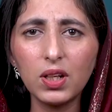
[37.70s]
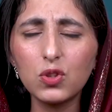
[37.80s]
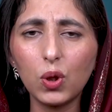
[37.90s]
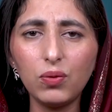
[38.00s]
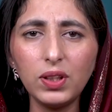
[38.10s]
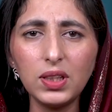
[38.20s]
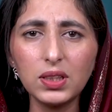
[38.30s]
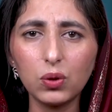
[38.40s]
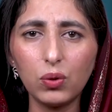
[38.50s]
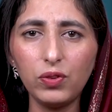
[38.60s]
Resolving
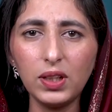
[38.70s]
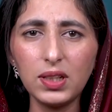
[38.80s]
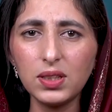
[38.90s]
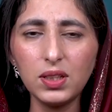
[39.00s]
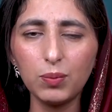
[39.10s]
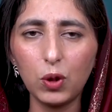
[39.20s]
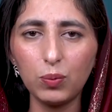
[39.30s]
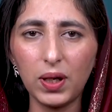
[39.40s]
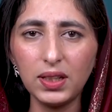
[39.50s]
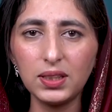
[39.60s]
this conflict isn't
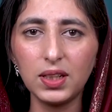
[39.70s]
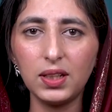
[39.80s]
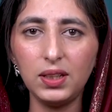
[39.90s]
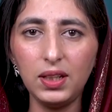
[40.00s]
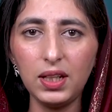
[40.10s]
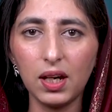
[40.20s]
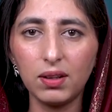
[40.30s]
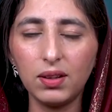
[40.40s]
about Pakistan and India,